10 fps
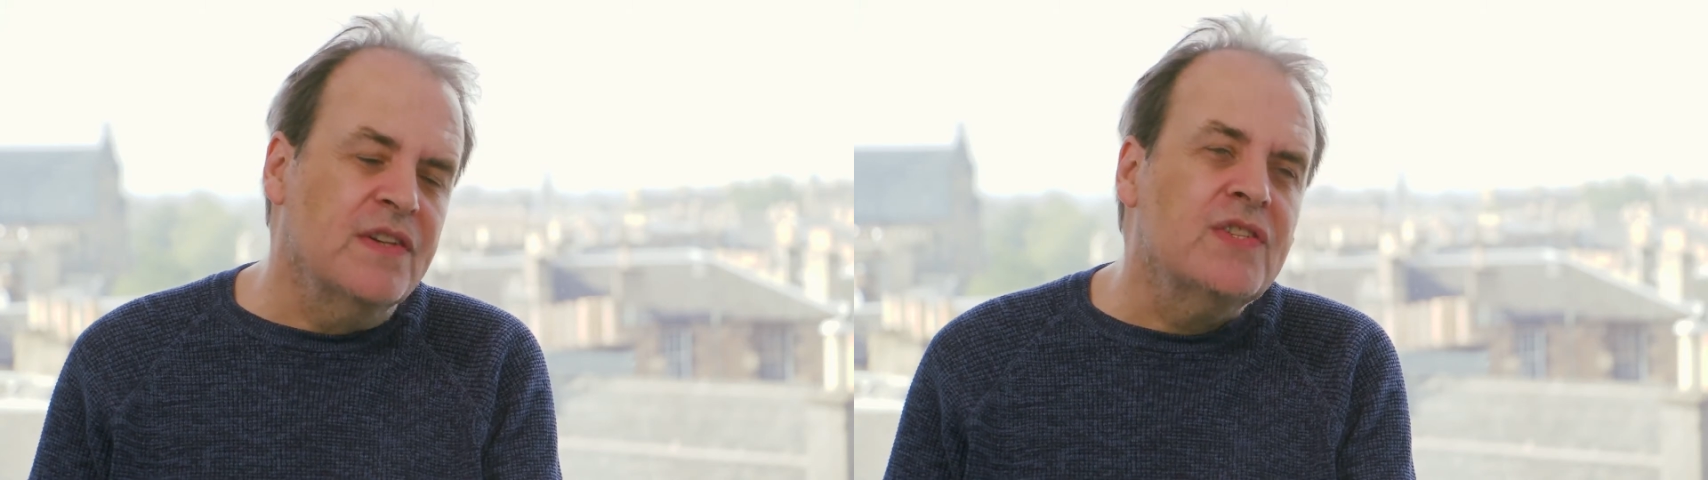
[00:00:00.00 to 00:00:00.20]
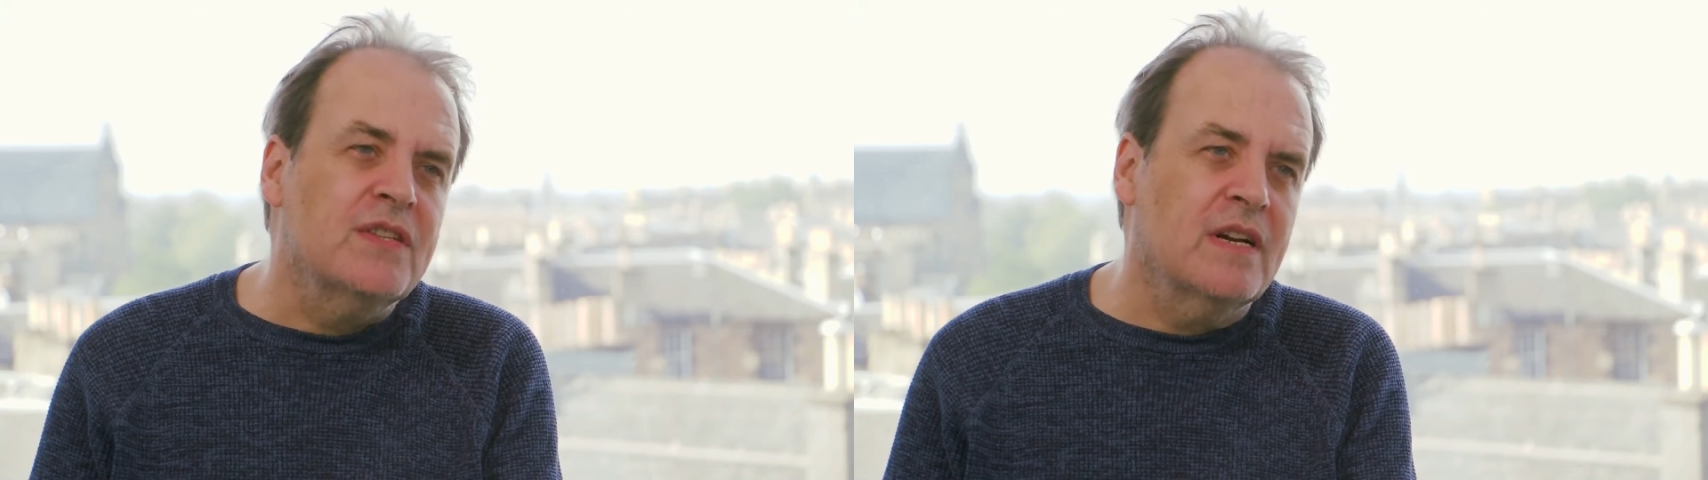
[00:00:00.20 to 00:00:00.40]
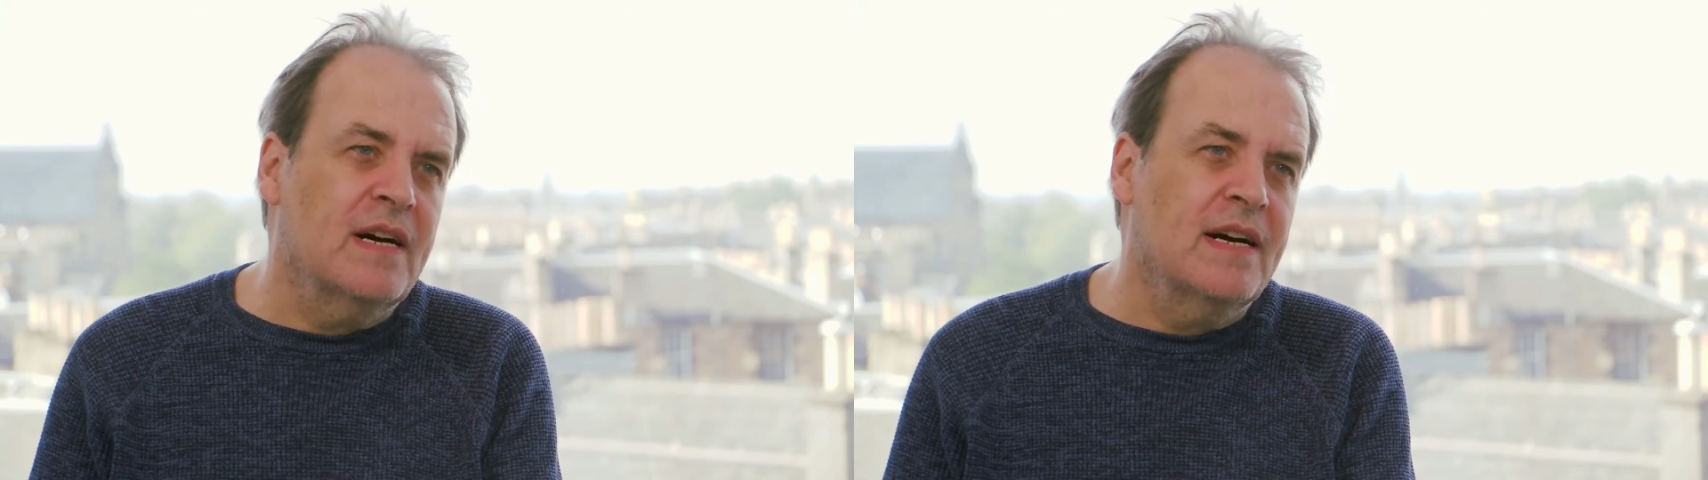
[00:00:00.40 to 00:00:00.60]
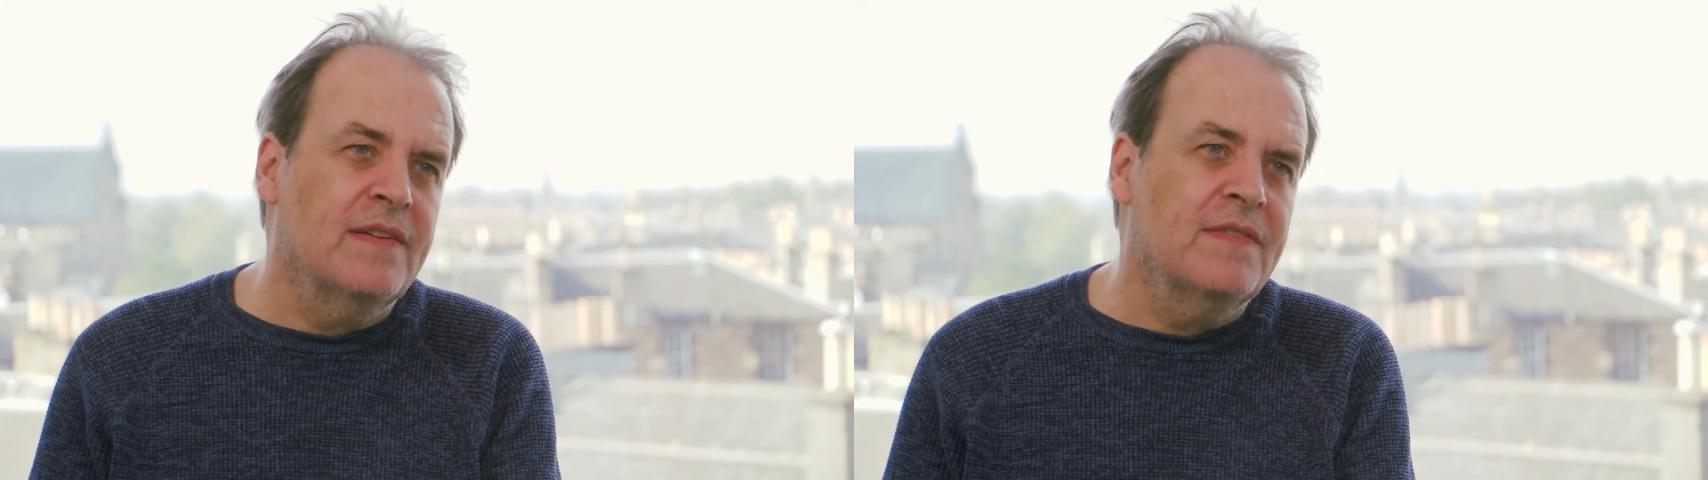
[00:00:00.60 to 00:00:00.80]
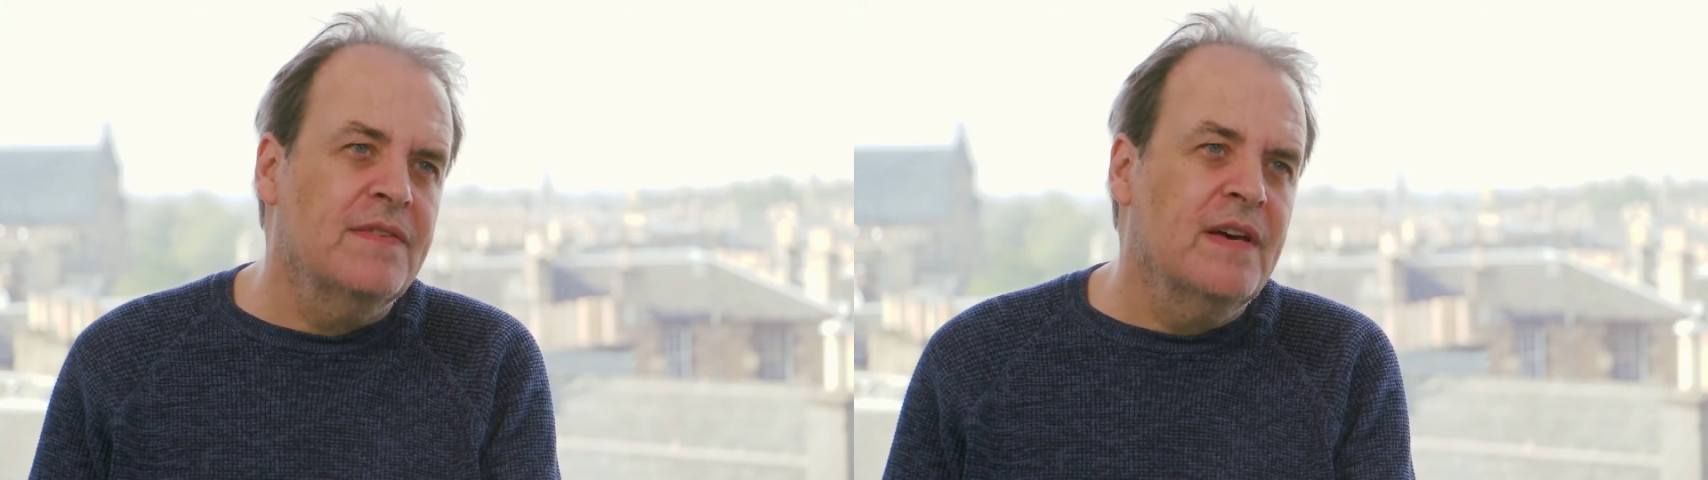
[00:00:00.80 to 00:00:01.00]

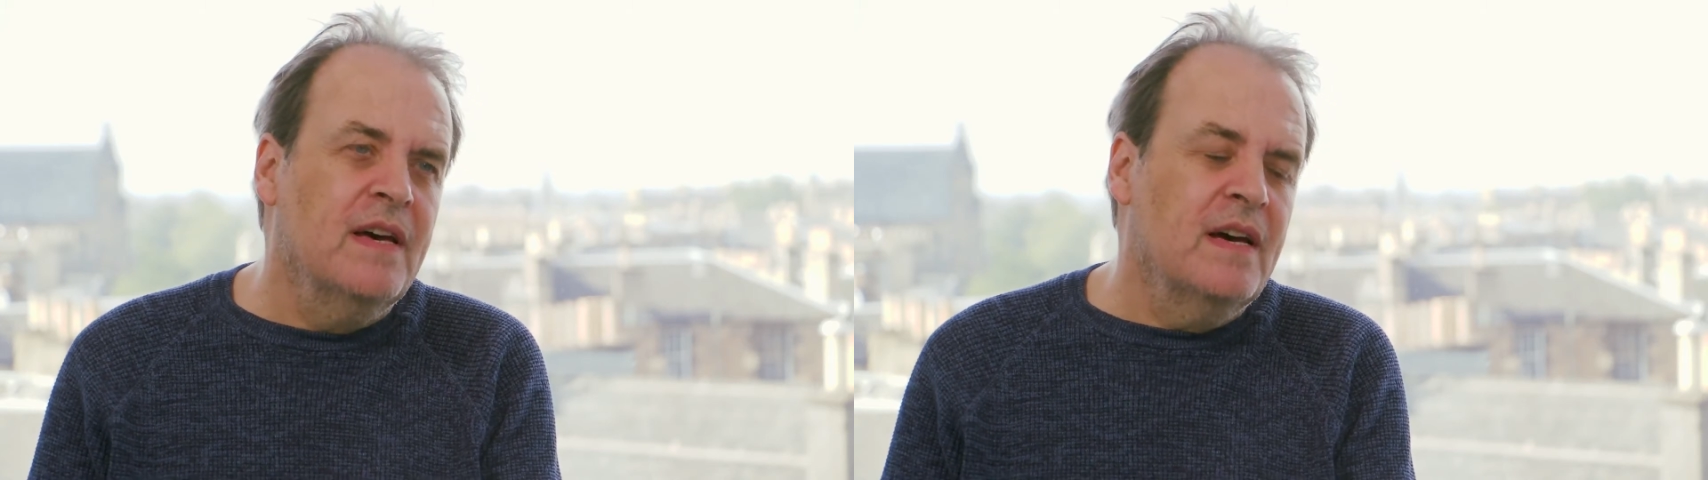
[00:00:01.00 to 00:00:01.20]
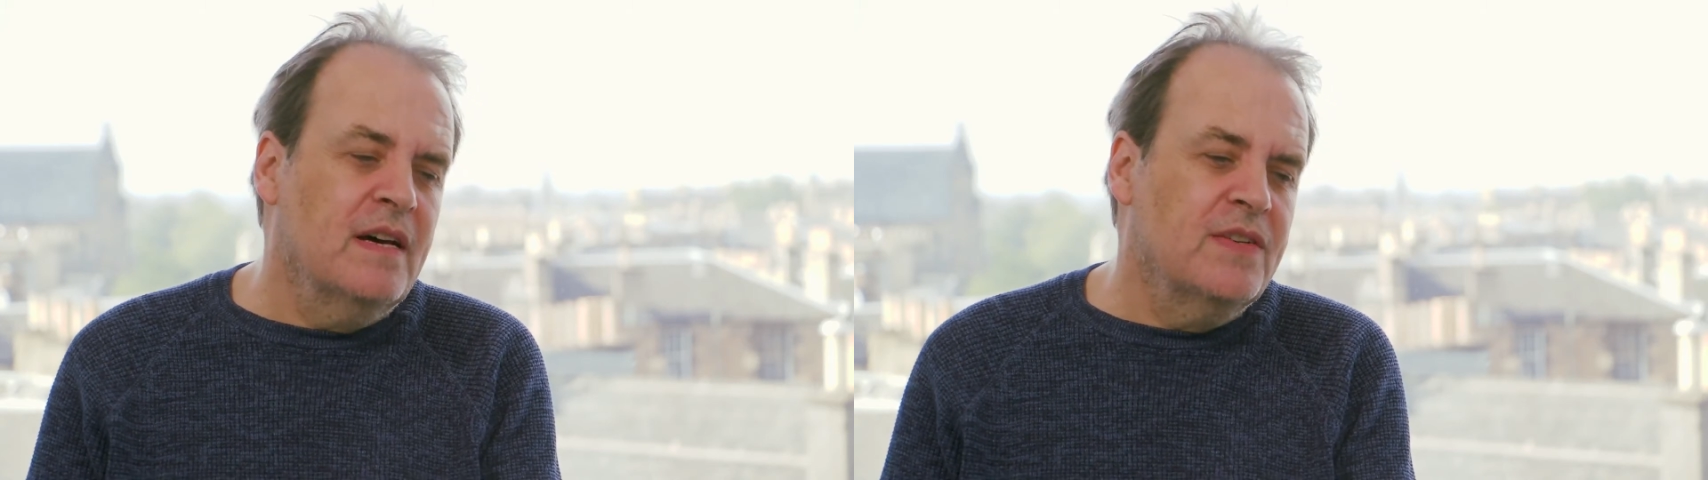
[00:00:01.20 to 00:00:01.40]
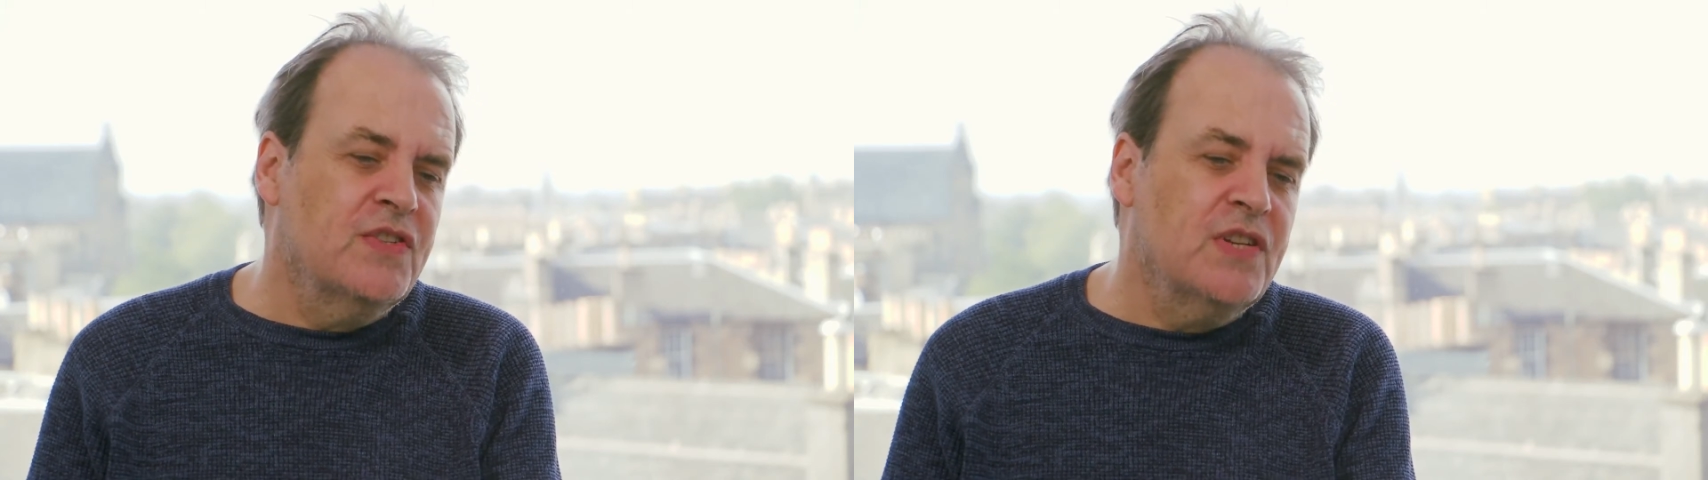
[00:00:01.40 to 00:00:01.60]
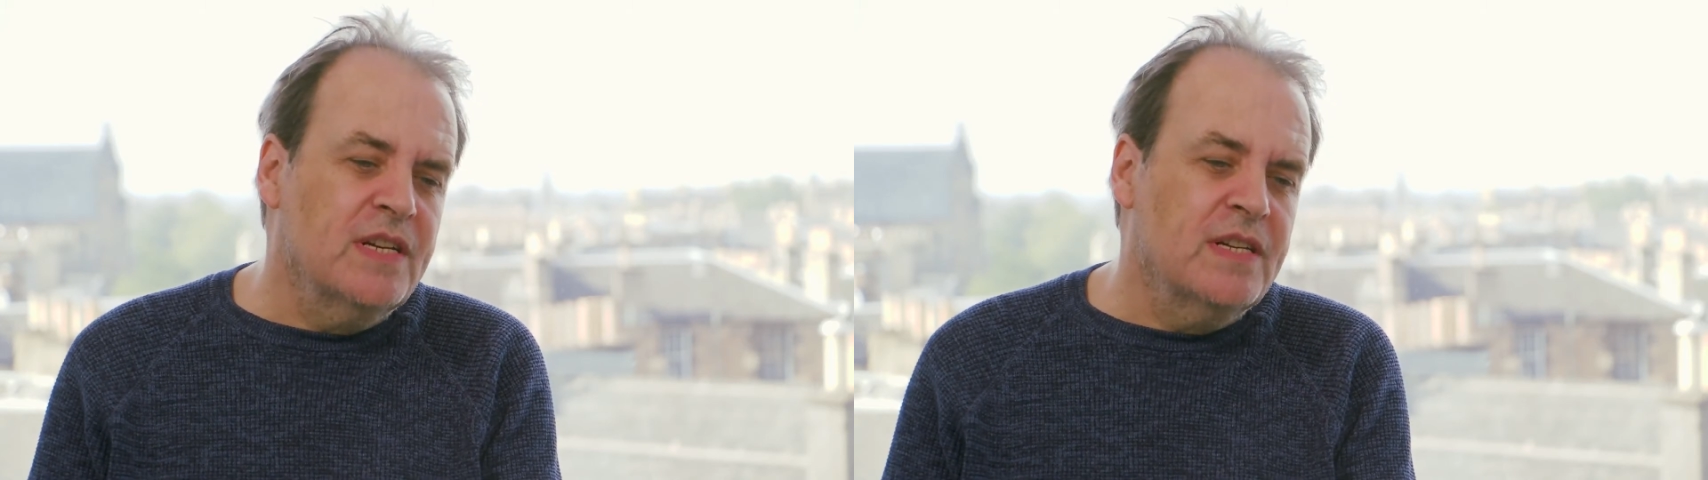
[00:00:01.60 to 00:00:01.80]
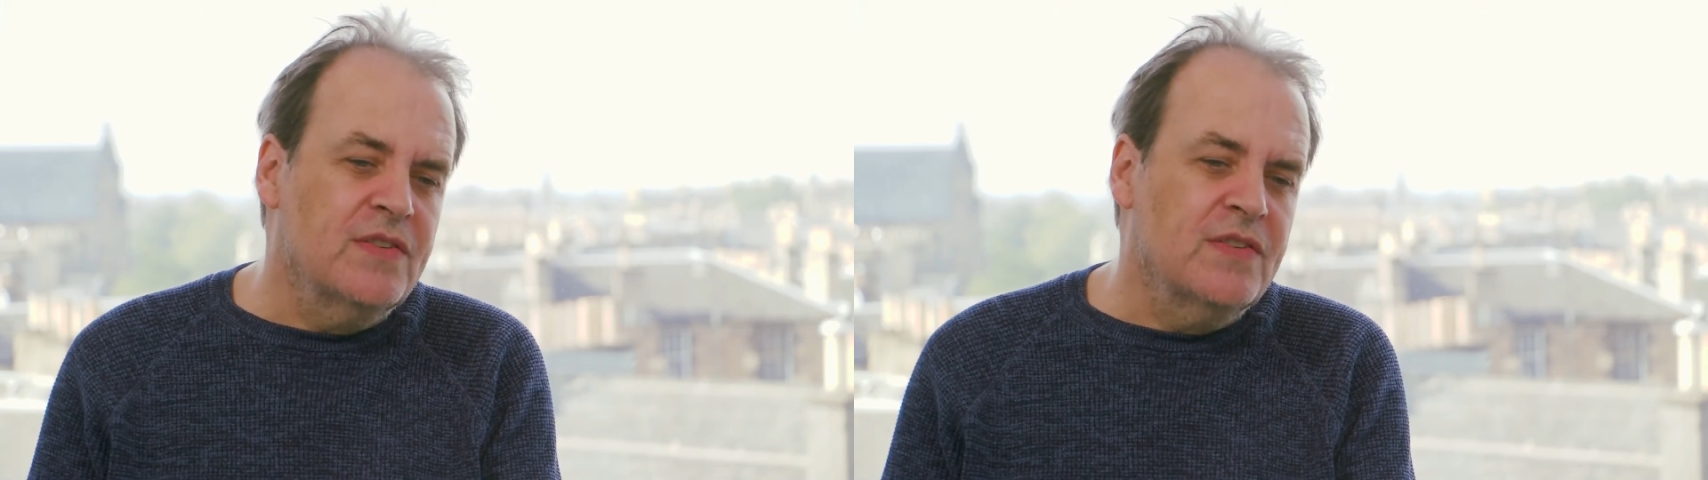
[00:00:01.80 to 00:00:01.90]
strive, a shared